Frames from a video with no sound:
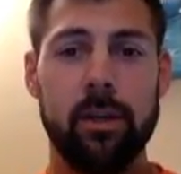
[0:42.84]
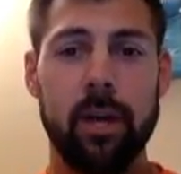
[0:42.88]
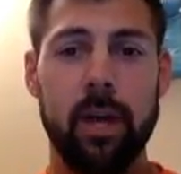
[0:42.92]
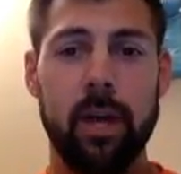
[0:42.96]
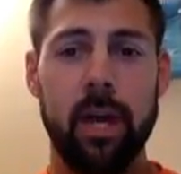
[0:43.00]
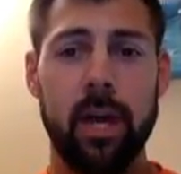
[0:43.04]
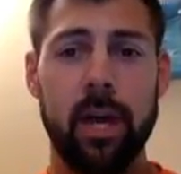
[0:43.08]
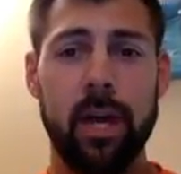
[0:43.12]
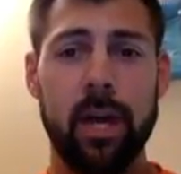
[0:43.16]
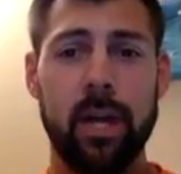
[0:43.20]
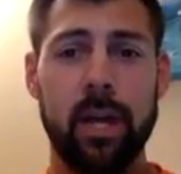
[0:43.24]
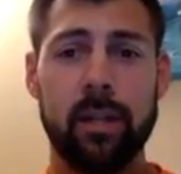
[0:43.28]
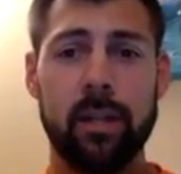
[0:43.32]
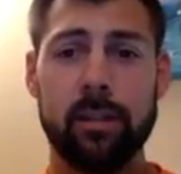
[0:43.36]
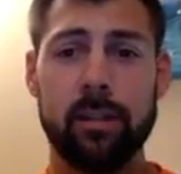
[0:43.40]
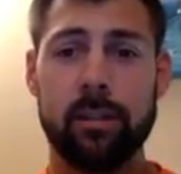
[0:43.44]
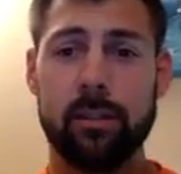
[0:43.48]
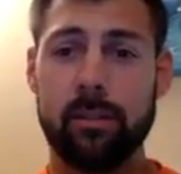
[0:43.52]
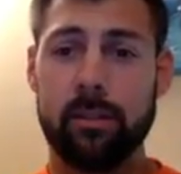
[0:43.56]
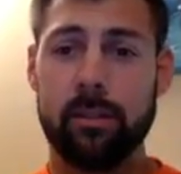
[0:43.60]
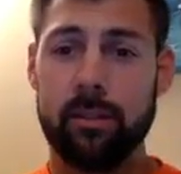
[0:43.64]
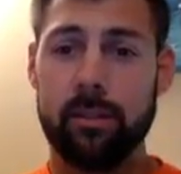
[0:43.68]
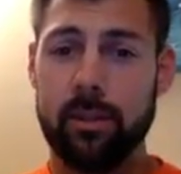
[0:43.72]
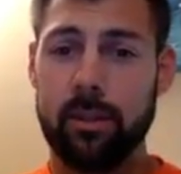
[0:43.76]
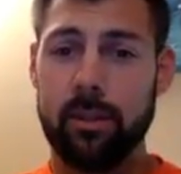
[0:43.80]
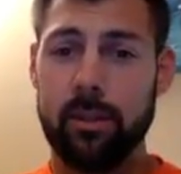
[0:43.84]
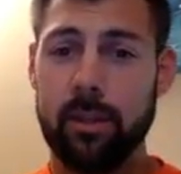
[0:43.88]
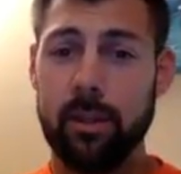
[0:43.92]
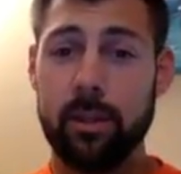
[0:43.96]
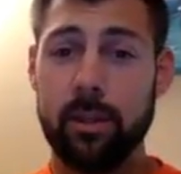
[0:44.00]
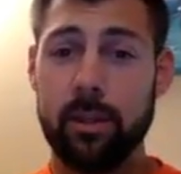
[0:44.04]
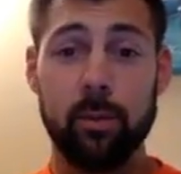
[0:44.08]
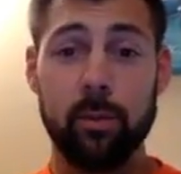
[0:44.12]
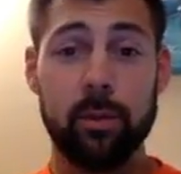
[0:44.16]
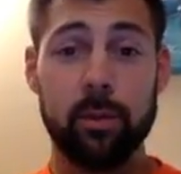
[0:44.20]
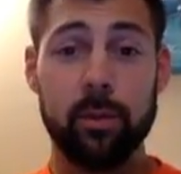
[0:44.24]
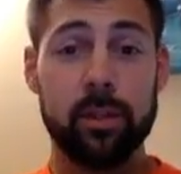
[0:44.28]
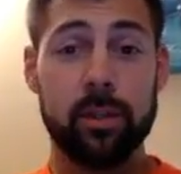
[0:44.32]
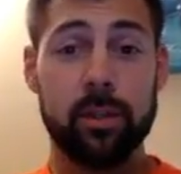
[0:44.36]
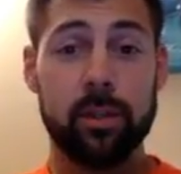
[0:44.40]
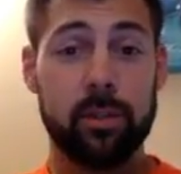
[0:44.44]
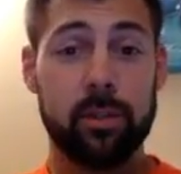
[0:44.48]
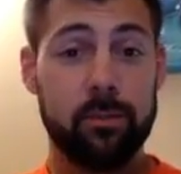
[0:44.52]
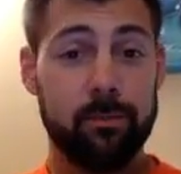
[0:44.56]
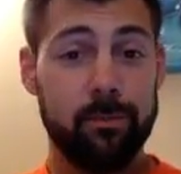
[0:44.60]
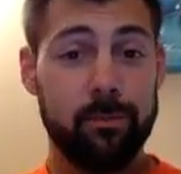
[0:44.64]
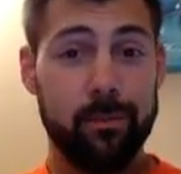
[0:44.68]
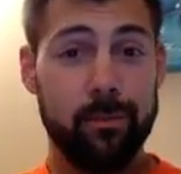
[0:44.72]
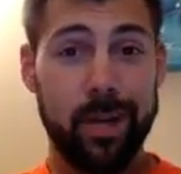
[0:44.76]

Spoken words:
And this was